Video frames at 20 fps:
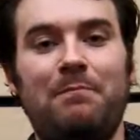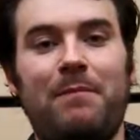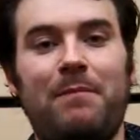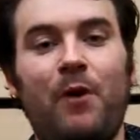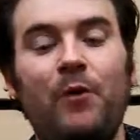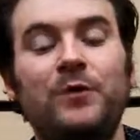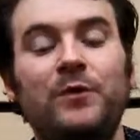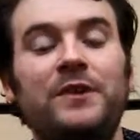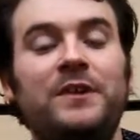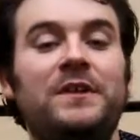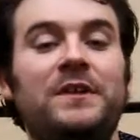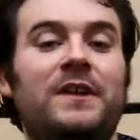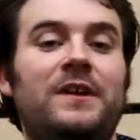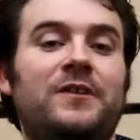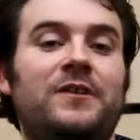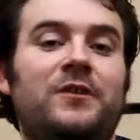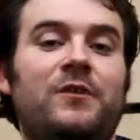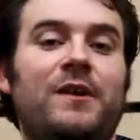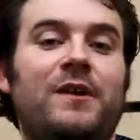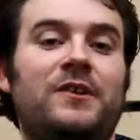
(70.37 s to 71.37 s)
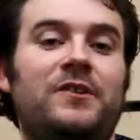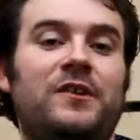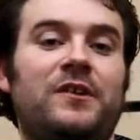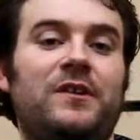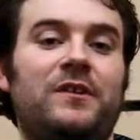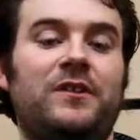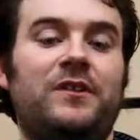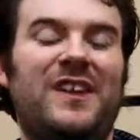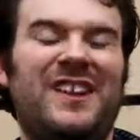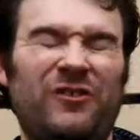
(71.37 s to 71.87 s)
Posing these
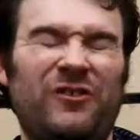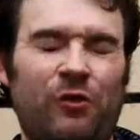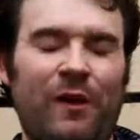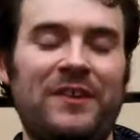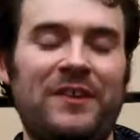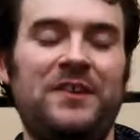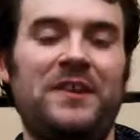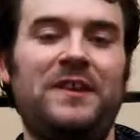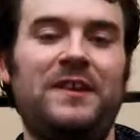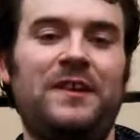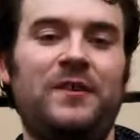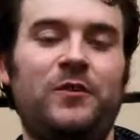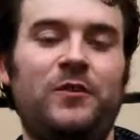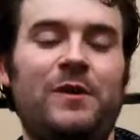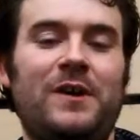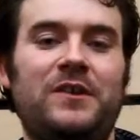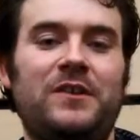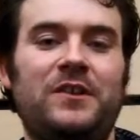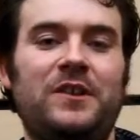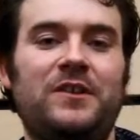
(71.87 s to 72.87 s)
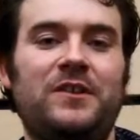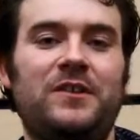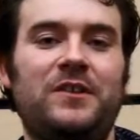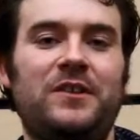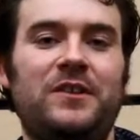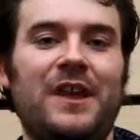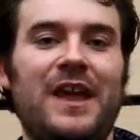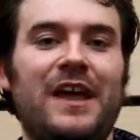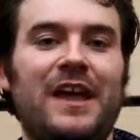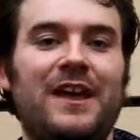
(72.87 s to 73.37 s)
questions, addressing these
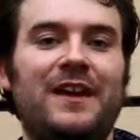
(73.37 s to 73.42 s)
questions,